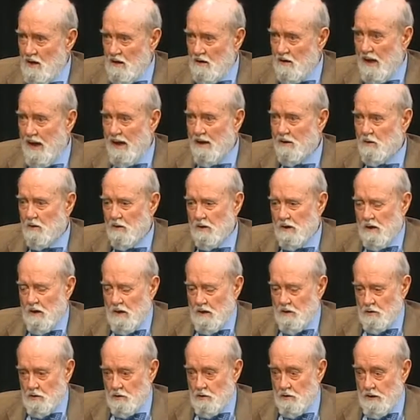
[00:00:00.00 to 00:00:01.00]
not only
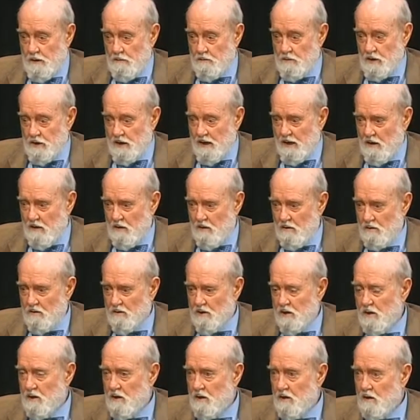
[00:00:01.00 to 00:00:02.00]
to
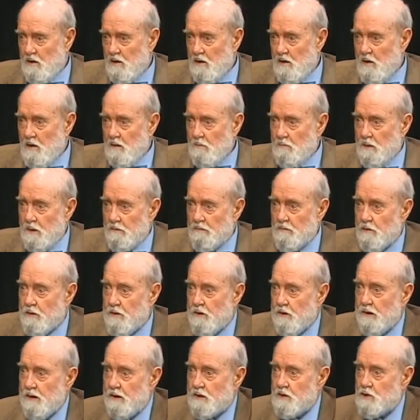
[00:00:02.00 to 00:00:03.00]
themselves, but for
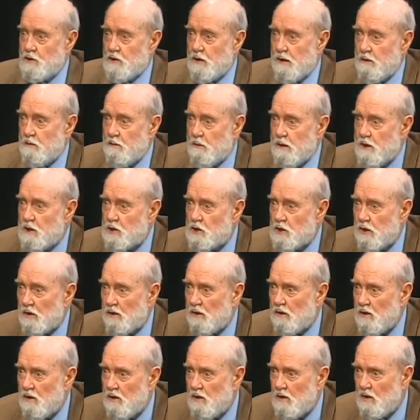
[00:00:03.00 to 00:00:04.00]
the next
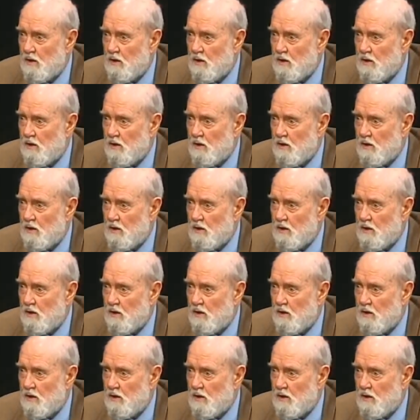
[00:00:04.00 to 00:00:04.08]
generation.